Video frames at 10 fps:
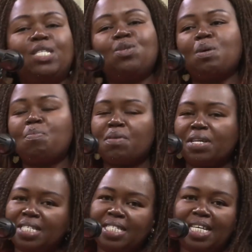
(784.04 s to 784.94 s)
to the
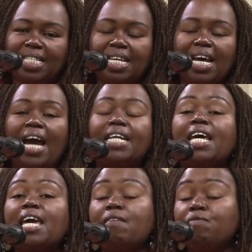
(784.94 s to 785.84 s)
president. And
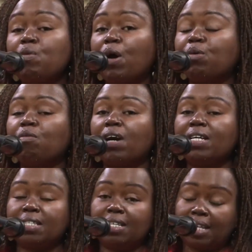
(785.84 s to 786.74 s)
every one of
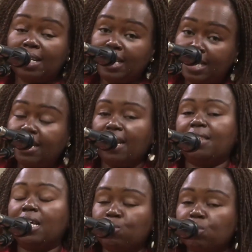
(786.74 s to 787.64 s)
us is a leader.
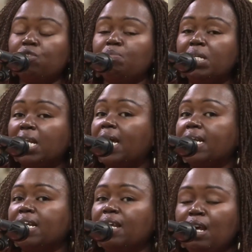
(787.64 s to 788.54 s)
That's what we've been
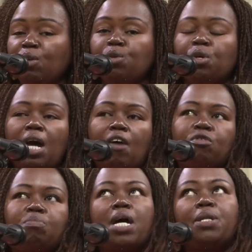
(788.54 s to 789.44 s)
learning. You don't have
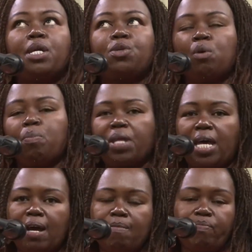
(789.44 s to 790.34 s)
to be at the top
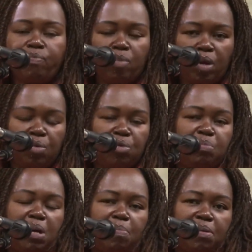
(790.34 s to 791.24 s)
there. You could
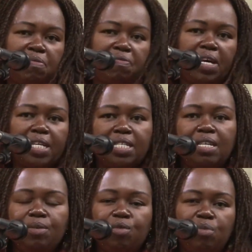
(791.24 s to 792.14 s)
be a prefect.
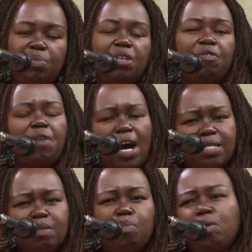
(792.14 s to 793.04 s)
You could be the
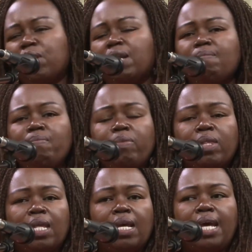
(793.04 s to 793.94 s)
firstborn.
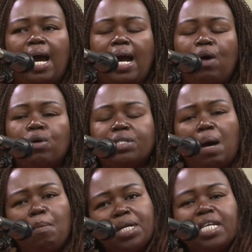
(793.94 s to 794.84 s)
Yeah, or
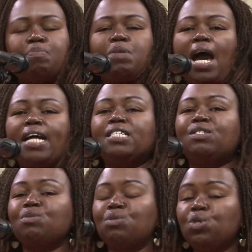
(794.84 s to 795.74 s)
somebody is behind
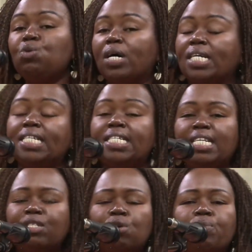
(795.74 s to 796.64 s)
you, you are
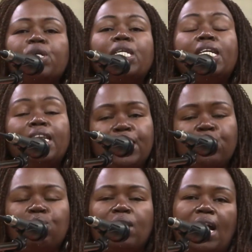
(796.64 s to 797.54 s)
leading. So we need
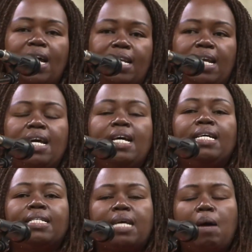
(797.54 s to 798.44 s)
to learn
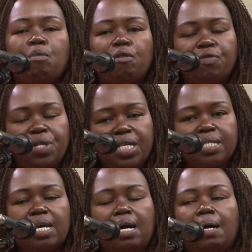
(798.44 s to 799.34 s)
some of these